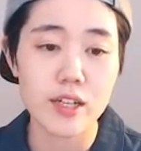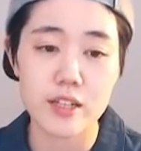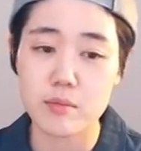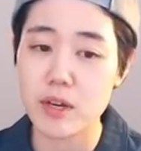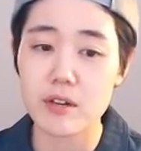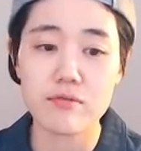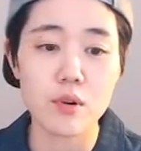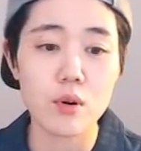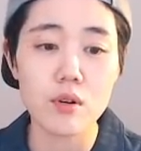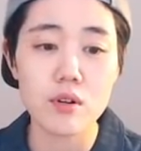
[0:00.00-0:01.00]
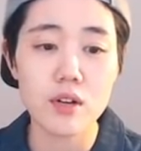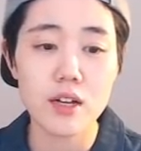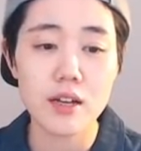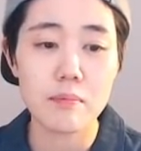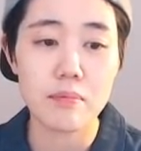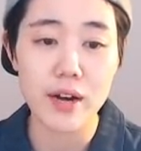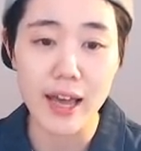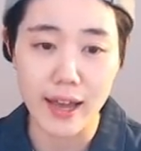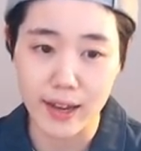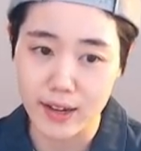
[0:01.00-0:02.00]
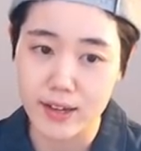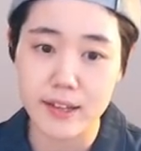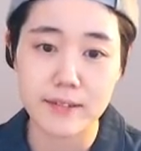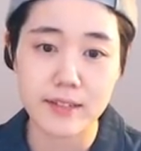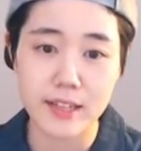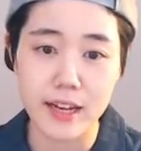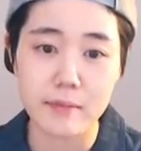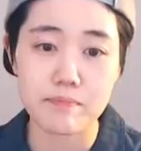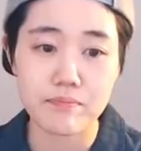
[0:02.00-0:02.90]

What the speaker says: it's better for black. Yeah.